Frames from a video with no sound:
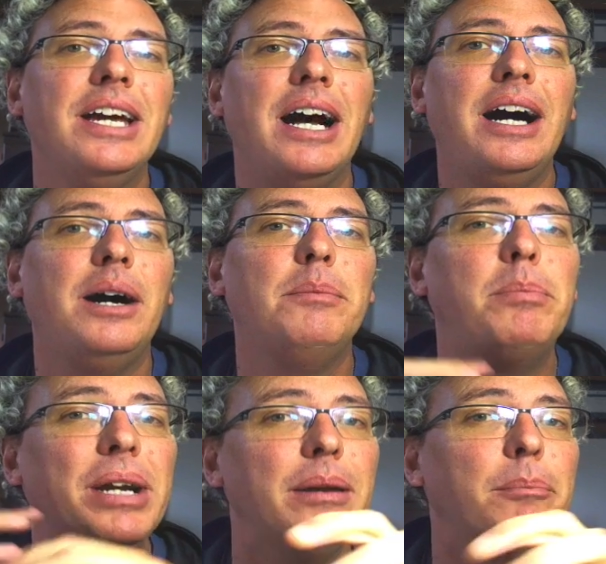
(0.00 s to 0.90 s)
Um,
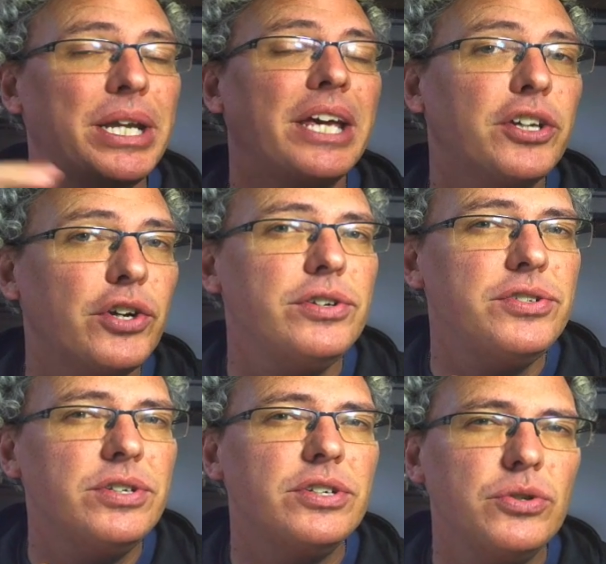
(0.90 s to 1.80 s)
but, but I encourage
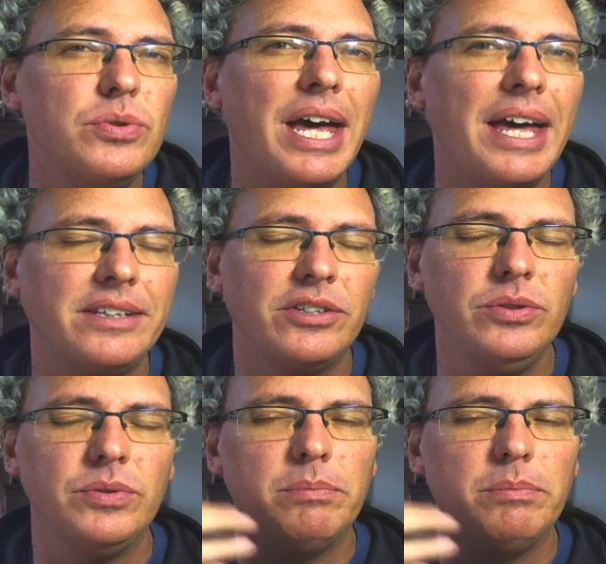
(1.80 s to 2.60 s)
you to do that too,